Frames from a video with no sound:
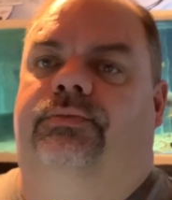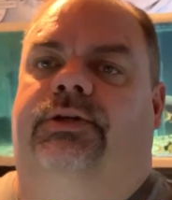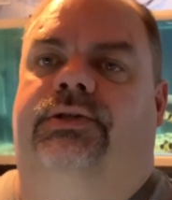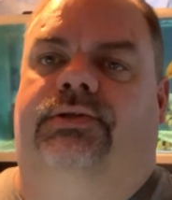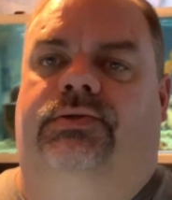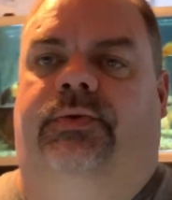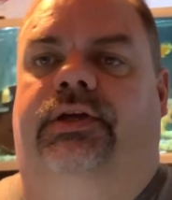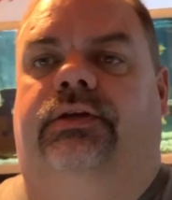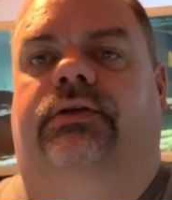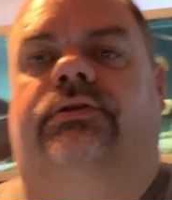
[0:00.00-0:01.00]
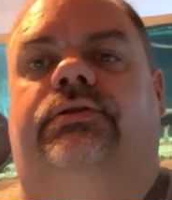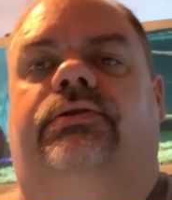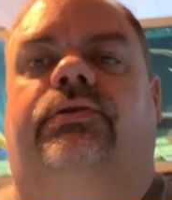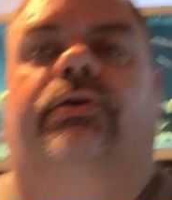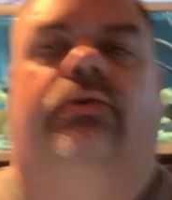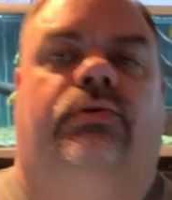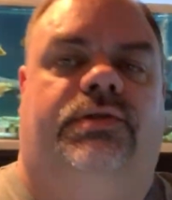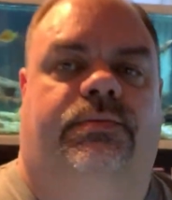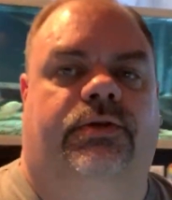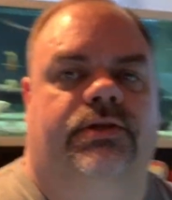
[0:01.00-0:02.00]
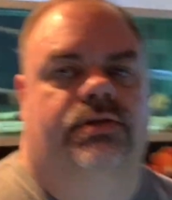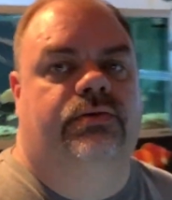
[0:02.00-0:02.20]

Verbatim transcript: because as we can continue to grow some of these